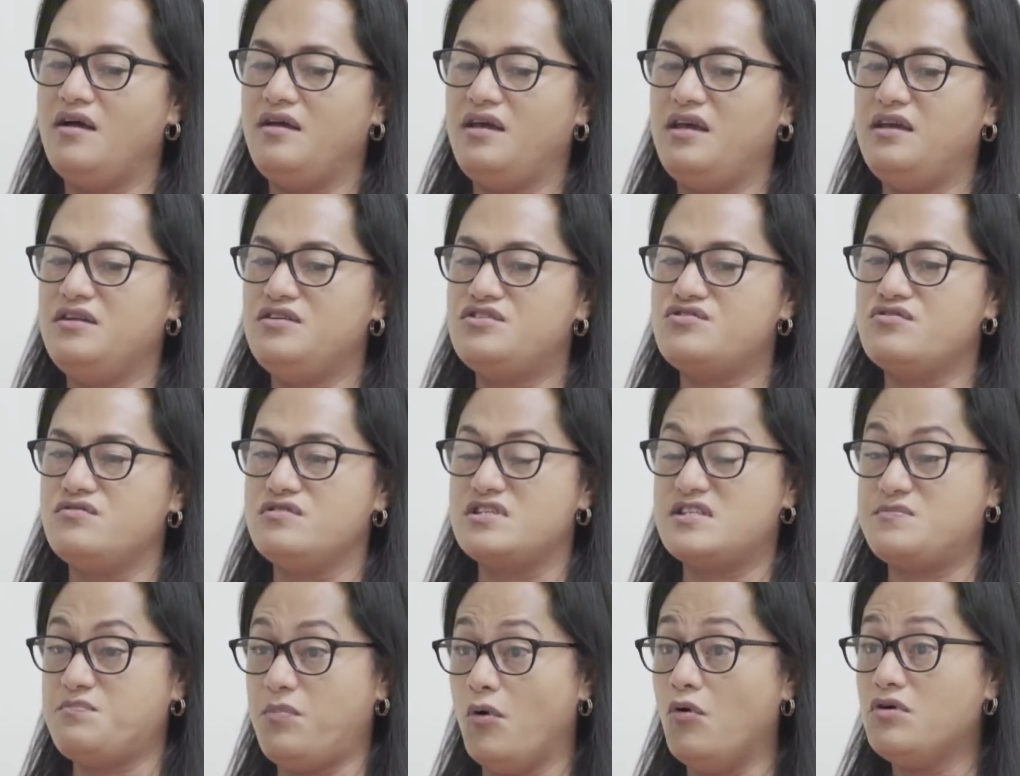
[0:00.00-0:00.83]
into
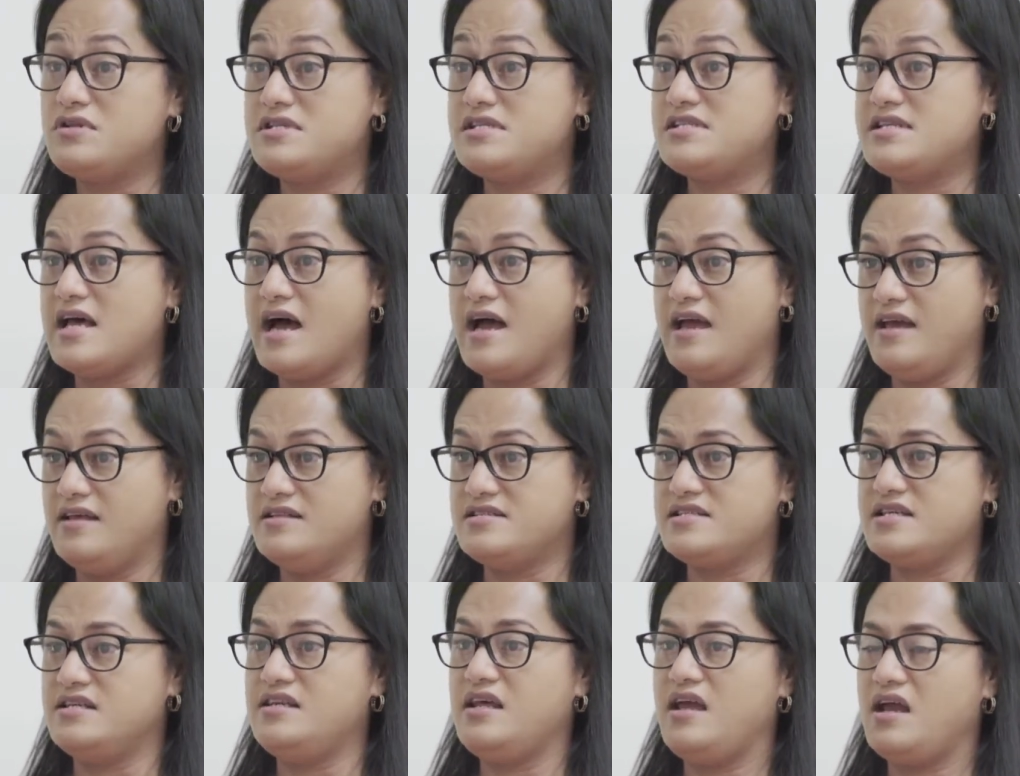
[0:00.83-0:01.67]
sports
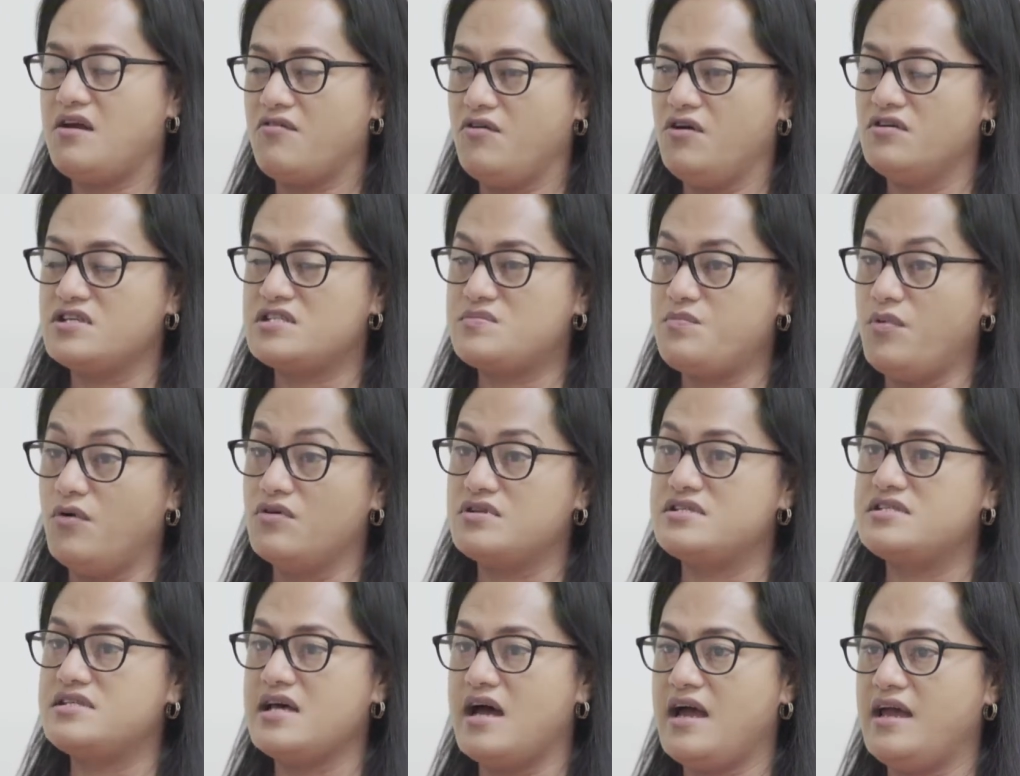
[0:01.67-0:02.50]
science, in the area of
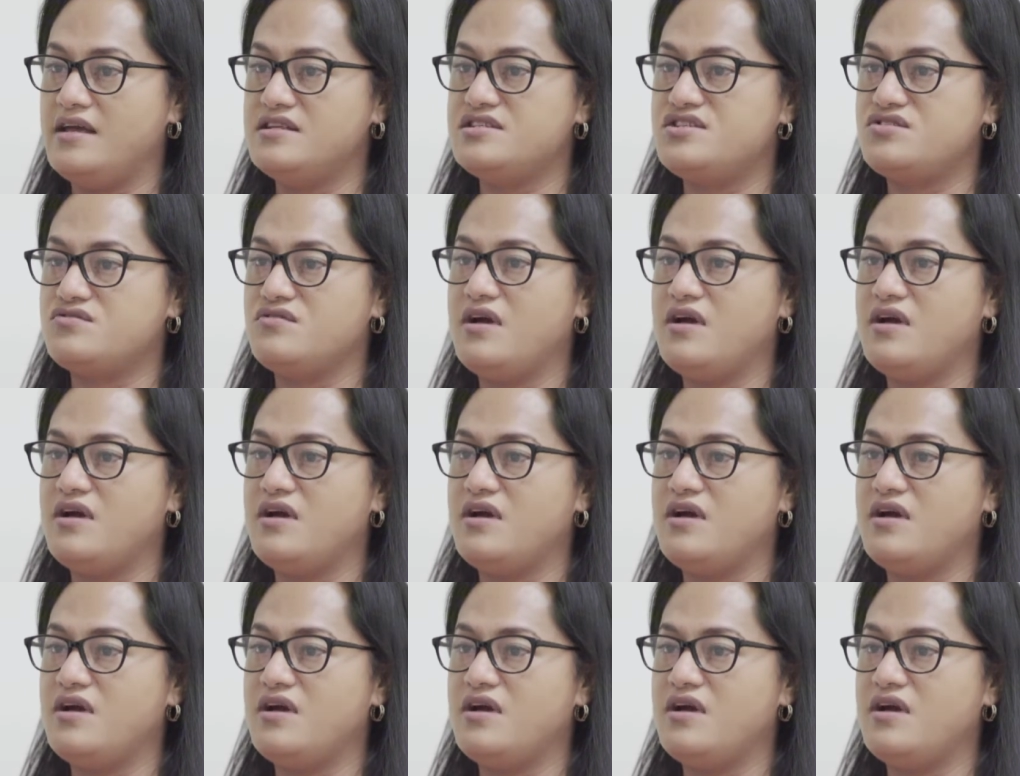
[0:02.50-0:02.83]
sports science,